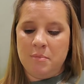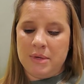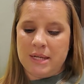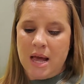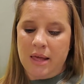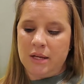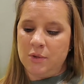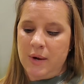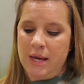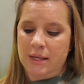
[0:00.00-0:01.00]
metallic
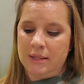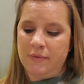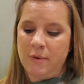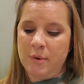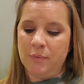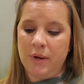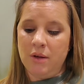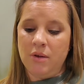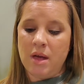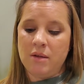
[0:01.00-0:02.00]
twangs from a
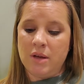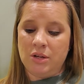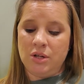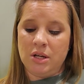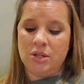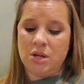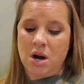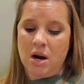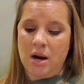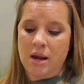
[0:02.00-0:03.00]
real electric
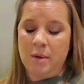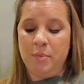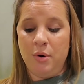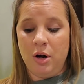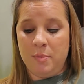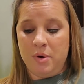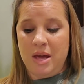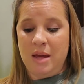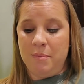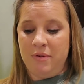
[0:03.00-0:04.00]
guitar and a portable
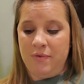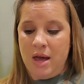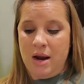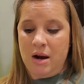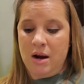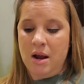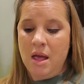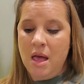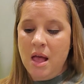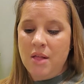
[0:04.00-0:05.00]
amplifier
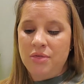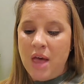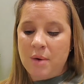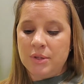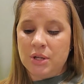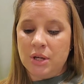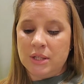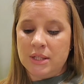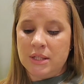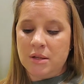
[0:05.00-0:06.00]
that was
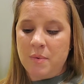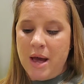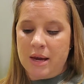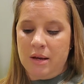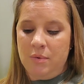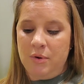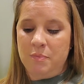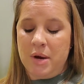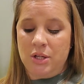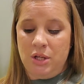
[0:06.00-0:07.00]
hooked into the wagon
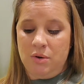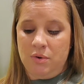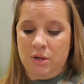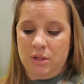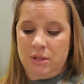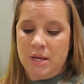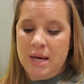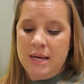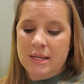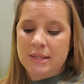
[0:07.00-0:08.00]
with bungee cords.
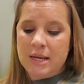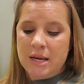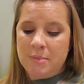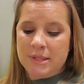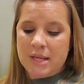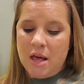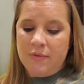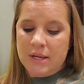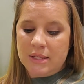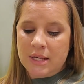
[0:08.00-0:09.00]
Tim as
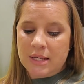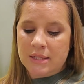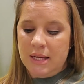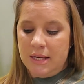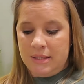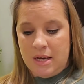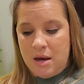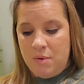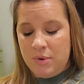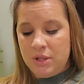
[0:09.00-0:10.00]
Elvis as
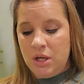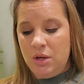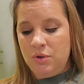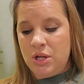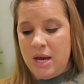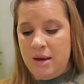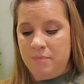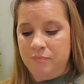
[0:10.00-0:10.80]
Santa was a huge hit.